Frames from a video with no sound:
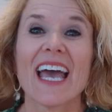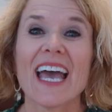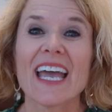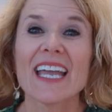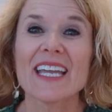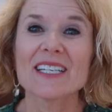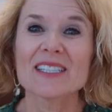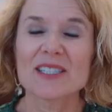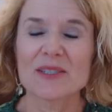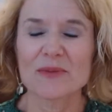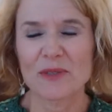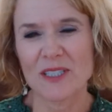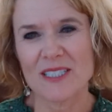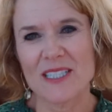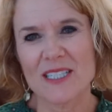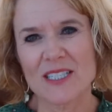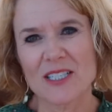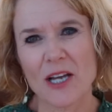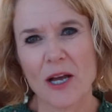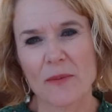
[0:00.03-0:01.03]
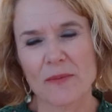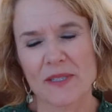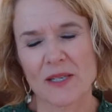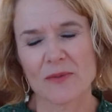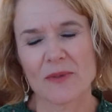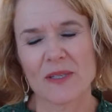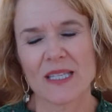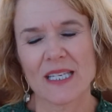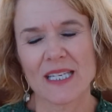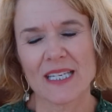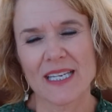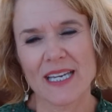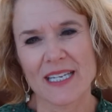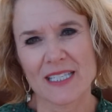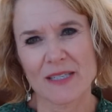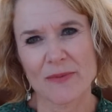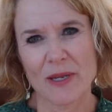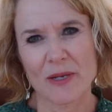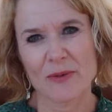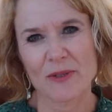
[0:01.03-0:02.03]
Hey, it's Melissa Thompson with
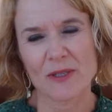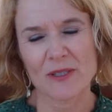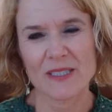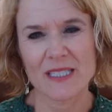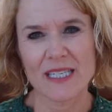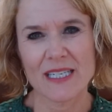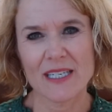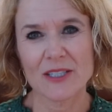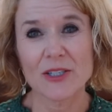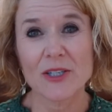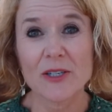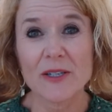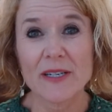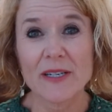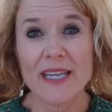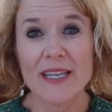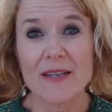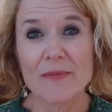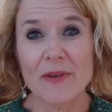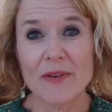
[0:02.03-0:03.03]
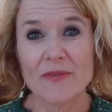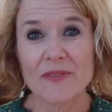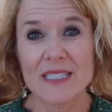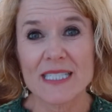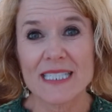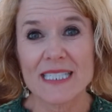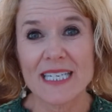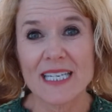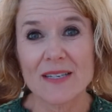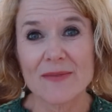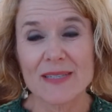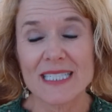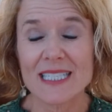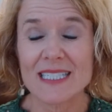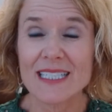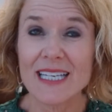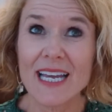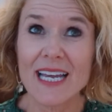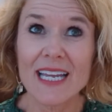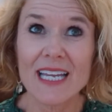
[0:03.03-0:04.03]
eXp Realty and your Key to Memphis team. And
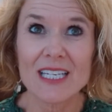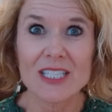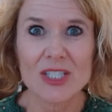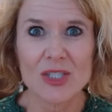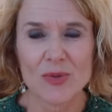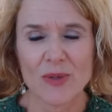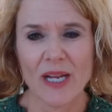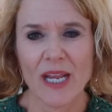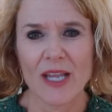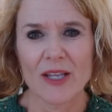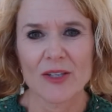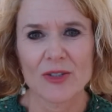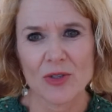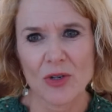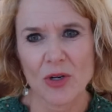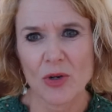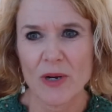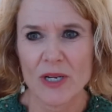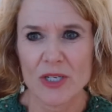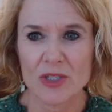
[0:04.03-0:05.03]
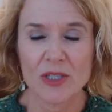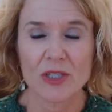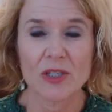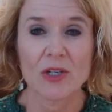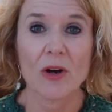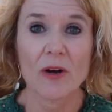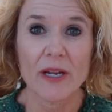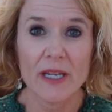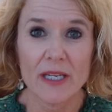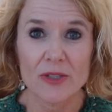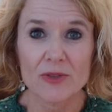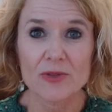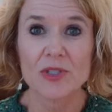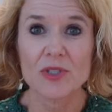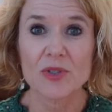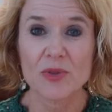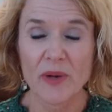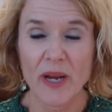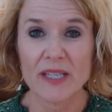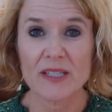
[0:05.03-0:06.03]
today I just want to answer a question Are
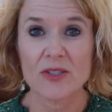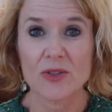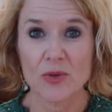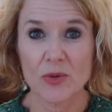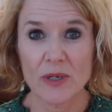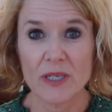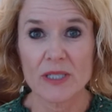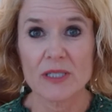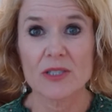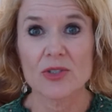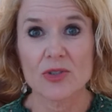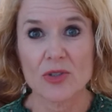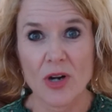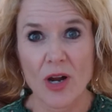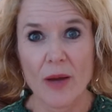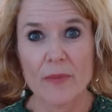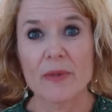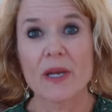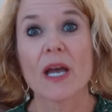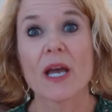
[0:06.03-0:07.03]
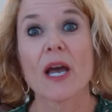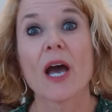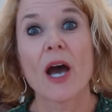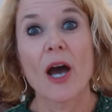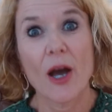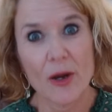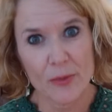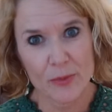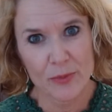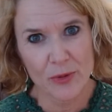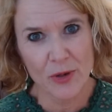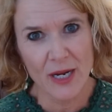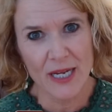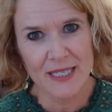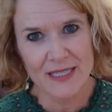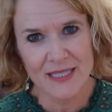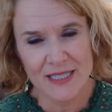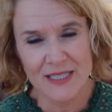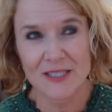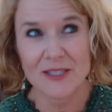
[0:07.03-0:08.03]
interest rates going to drop home
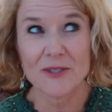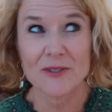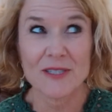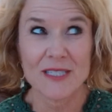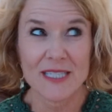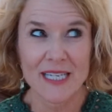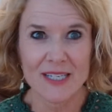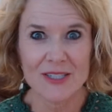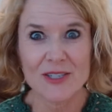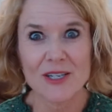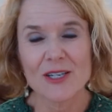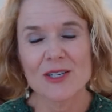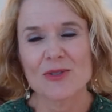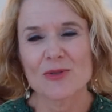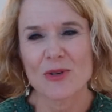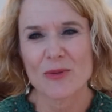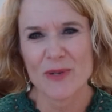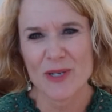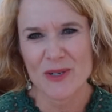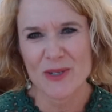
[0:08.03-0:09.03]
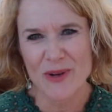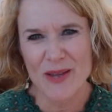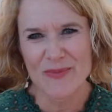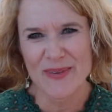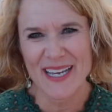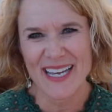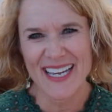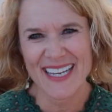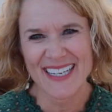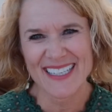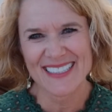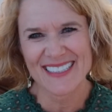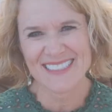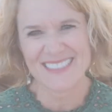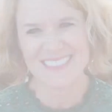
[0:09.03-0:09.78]
prices? So stay tuned, we'll be right back.